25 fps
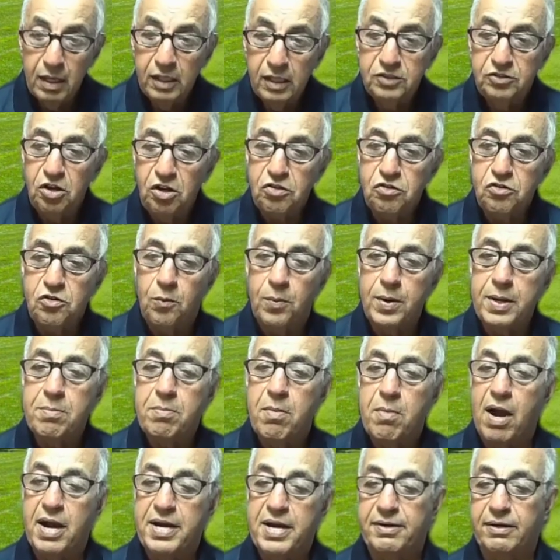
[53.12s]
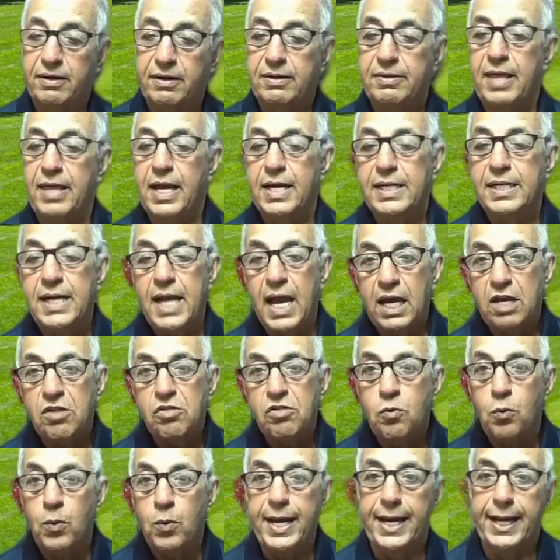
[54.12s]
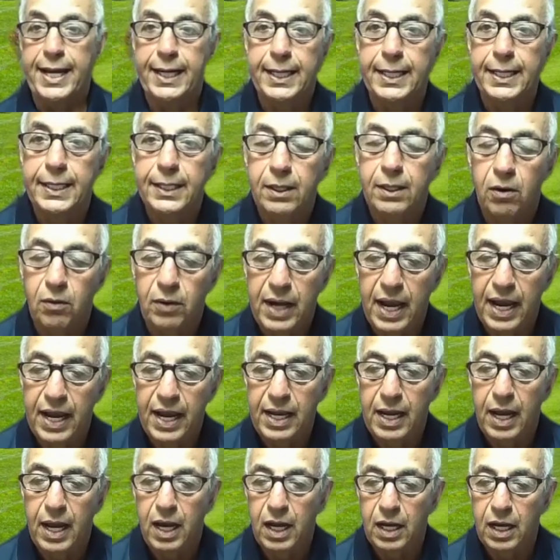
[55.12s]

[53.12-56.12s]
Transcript: Just a reminder that next week, okay,